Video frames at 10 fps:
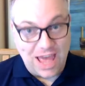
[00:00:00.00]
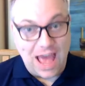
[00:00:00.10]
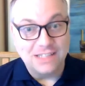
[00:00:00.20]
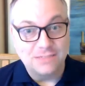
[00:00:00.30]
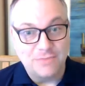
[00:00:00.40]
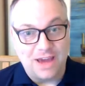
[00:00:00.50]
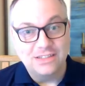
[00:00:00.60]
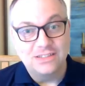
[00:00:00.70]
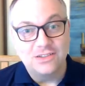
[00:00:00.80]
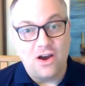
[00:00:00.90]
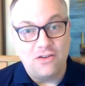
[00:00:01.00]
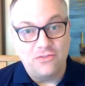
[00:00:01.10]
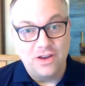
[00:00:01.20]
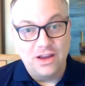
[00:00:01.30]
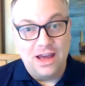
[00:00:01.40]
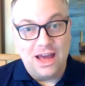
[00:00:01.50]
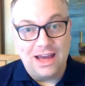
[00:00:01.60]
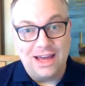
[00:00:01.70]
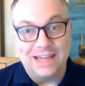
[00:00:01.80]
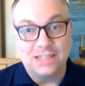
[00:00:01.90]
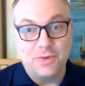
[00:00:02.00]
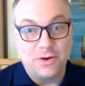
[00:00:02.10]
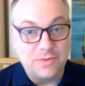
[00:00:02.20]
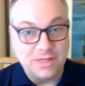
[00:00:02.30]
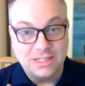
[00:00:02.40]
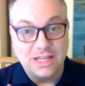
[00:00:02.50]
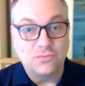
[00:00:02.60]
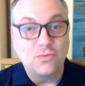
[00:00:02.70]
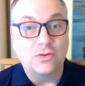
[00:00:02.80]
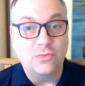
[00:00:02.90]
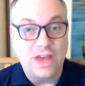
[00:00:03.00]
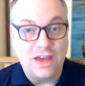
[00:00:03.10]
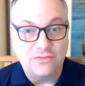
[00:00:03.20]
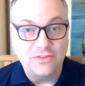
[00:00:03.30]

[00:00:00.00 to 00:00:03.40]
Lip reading: aspects of experiments that what we have